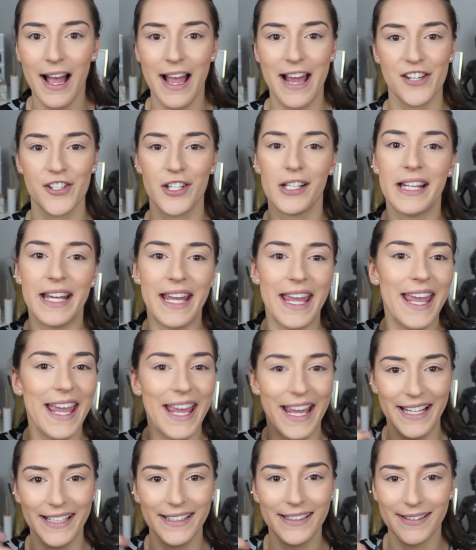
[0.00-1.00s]
I actually
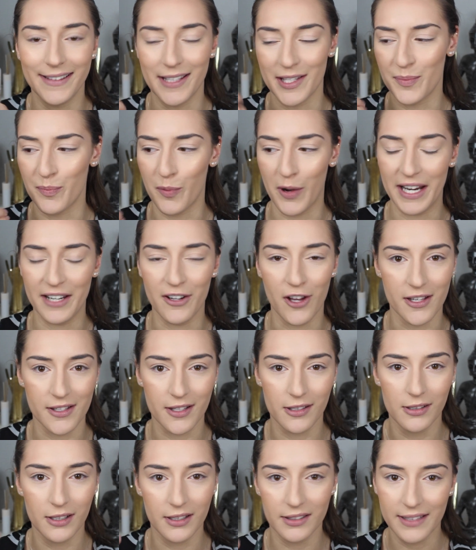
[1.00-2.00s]
hate the spray
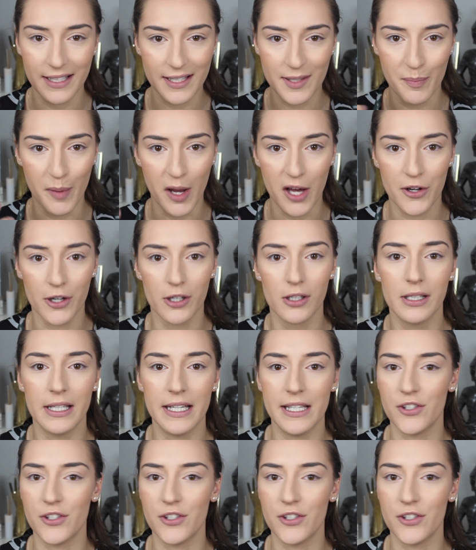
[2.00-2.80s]
nozzle on this bottle.